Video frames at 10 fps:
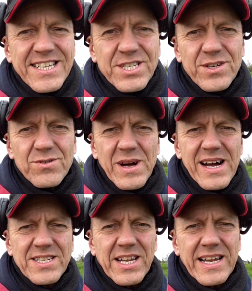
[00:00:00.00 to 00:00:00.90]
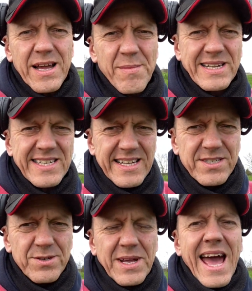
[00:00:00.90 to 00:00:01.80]
to Shillington Mental Detox
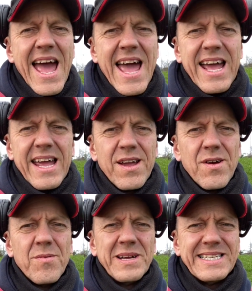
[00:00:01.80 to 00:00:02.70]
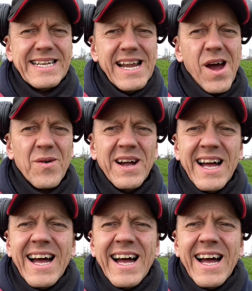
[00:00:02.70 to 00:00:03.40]
UK. Me, Deano.